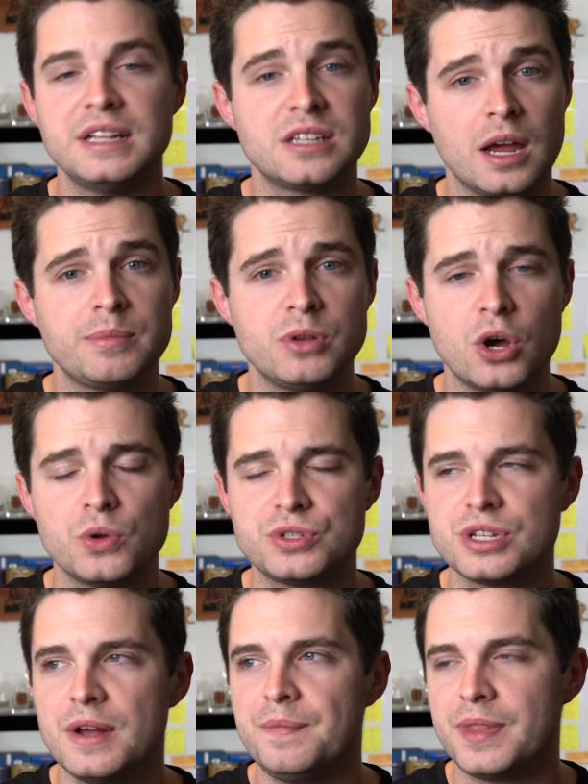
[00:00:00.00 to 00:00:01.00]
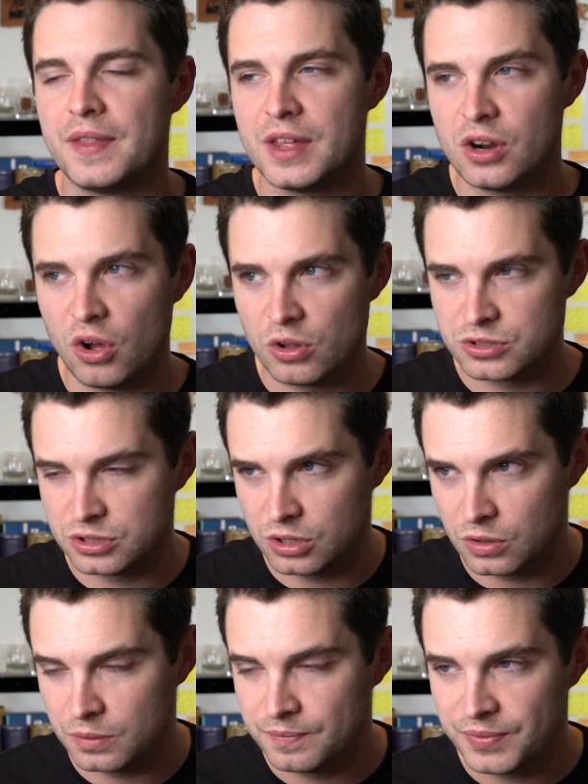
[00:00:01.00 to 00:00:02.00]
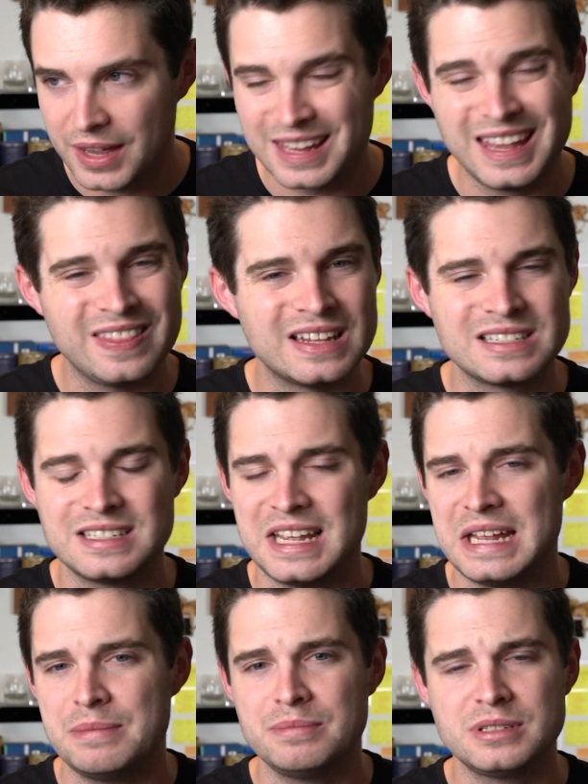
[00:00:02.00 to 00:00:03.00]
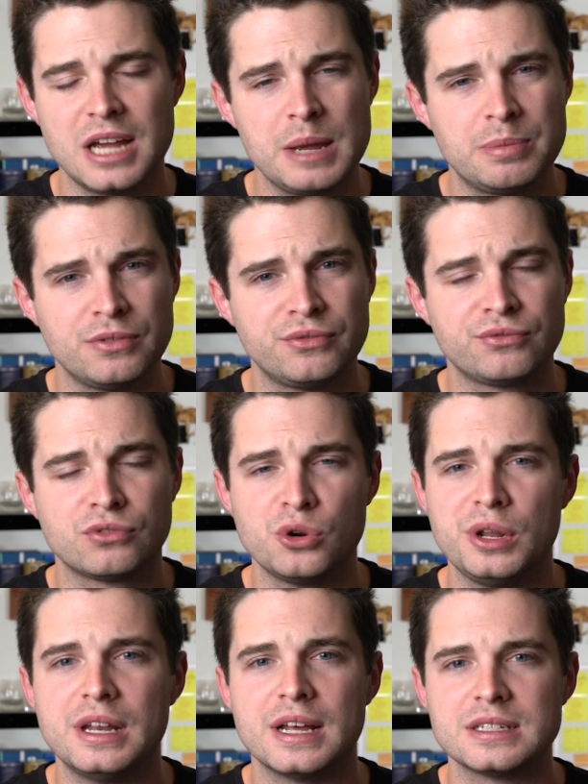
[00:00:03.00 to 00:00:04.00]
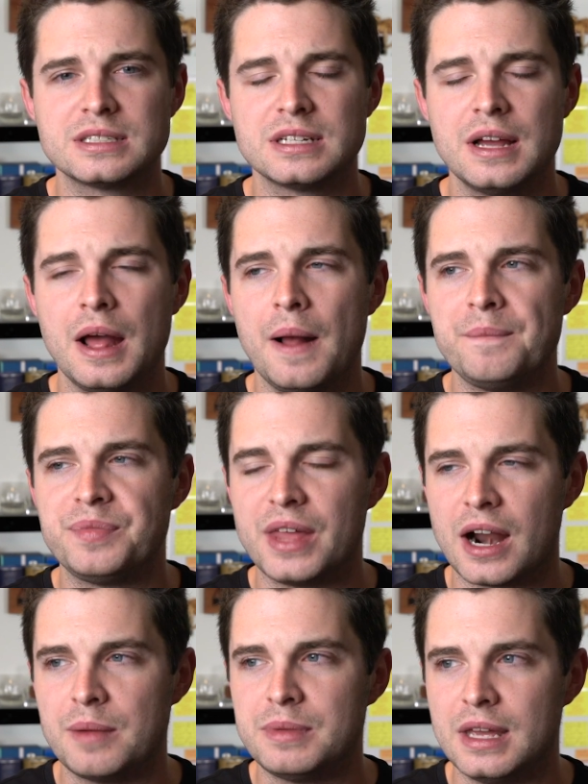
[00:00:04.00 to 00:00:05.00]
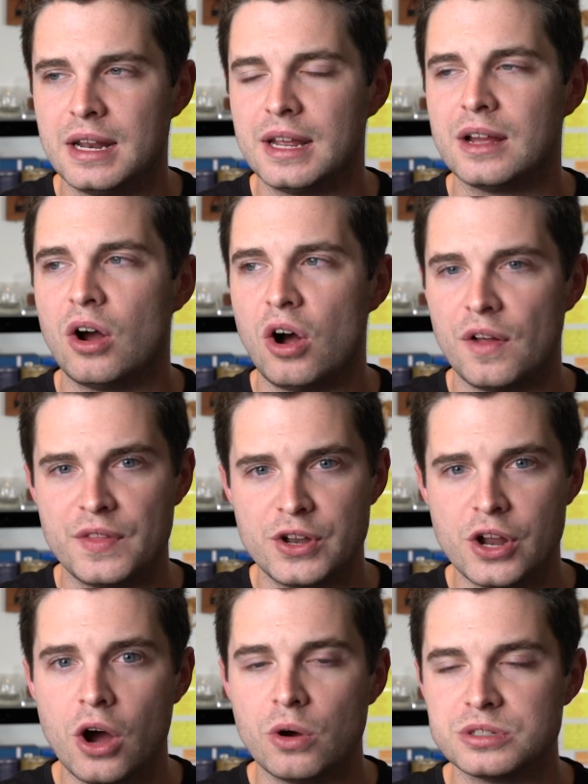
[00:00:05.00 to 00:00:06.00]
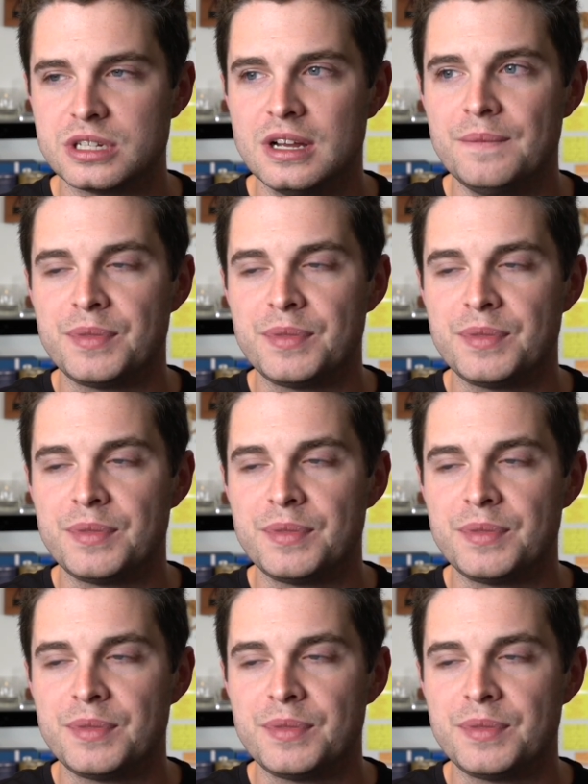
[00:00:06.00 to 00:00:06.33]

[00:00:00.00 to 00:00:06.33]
type notes, and then also, again, the same type of fruitiness that I'm getting on the nose.